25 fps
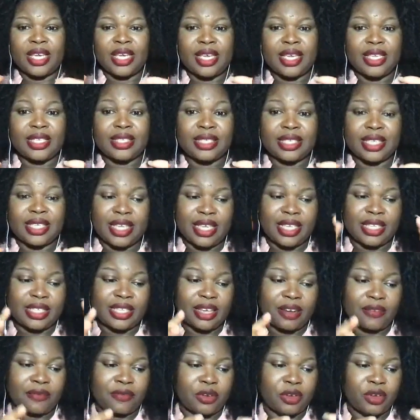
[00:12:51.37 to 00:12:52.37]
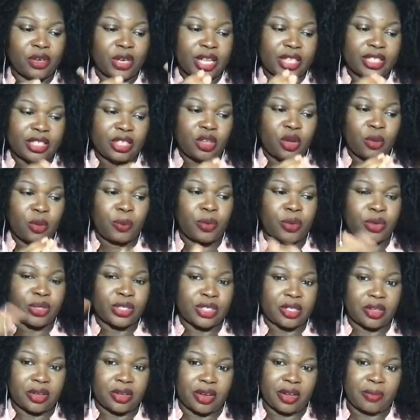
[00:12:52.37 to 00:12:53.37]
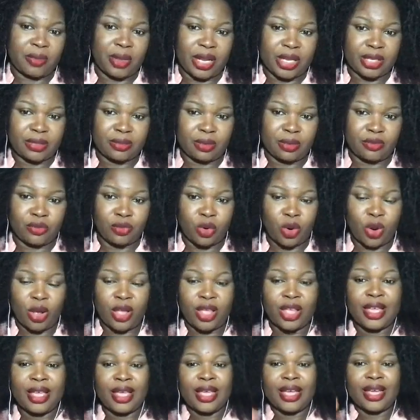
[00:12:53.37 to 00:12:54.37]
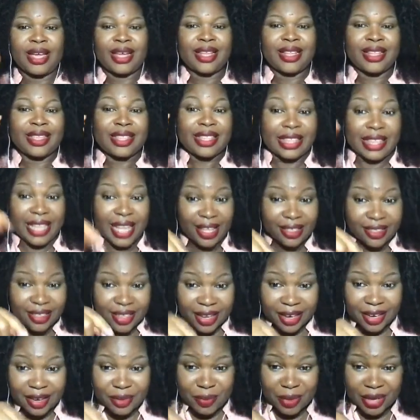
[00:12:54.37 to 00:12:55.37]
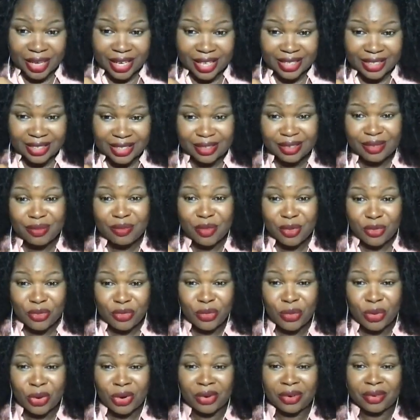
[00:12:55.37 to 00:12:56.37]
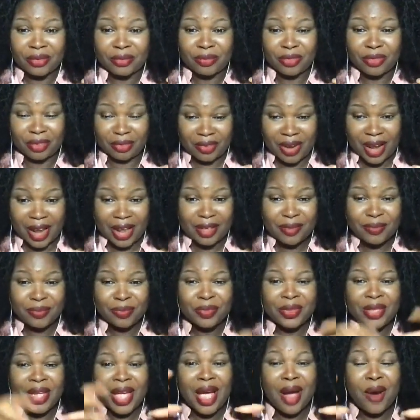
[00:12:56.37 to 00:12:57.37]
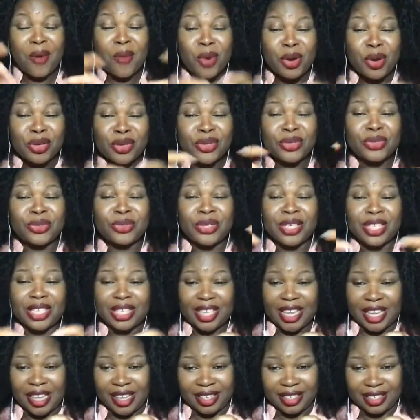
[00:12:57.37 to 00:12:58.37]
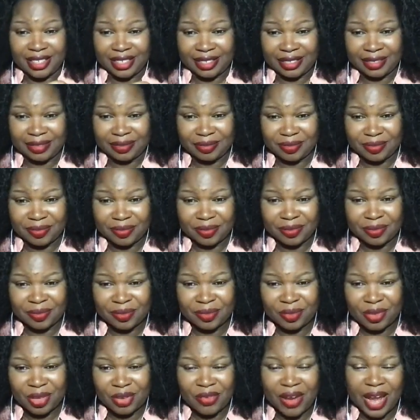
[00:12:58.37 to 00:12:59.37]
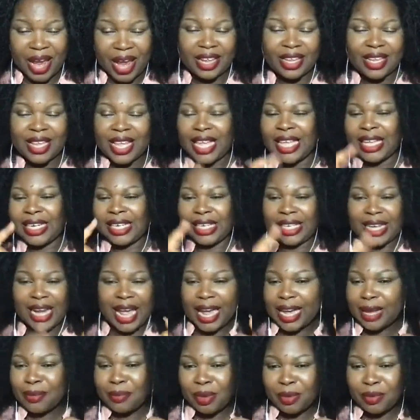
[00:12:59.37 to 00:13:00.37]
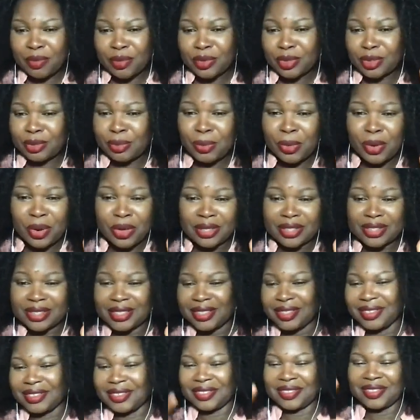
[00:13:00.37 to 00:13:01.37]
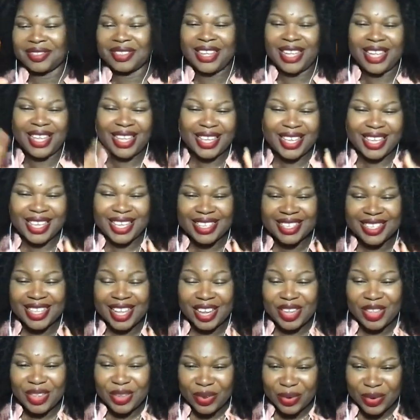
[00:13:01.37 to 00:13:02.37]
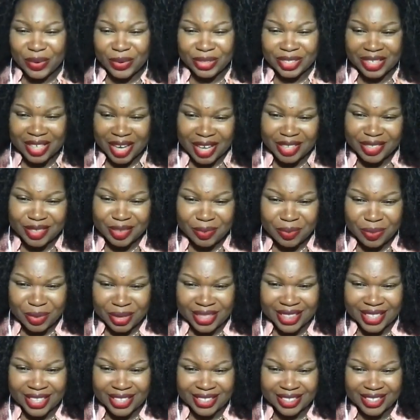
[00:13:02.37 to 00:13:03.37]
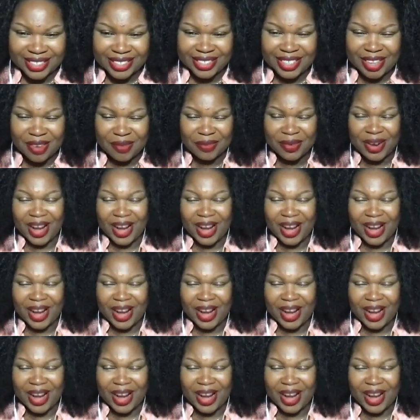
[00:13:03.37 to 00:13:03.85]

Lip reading: it's easier for you. Let's say you post 30 minutes before. That 30 minutes before, right? I want you to engage, right? Like people's post. It's like you're trying to beat the system,